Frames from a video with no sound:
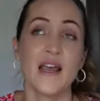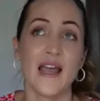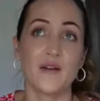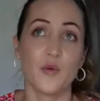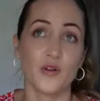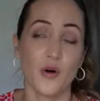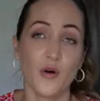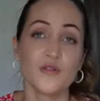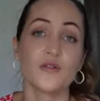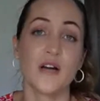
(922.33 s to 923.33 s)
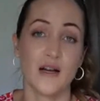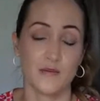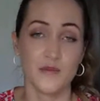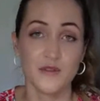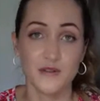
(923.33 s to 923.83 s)
And what also
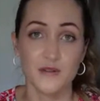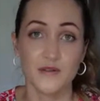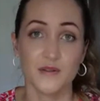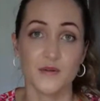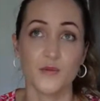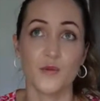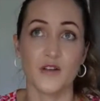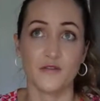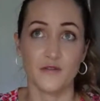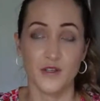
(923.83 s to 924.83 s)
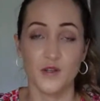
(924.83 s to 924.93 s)
comes with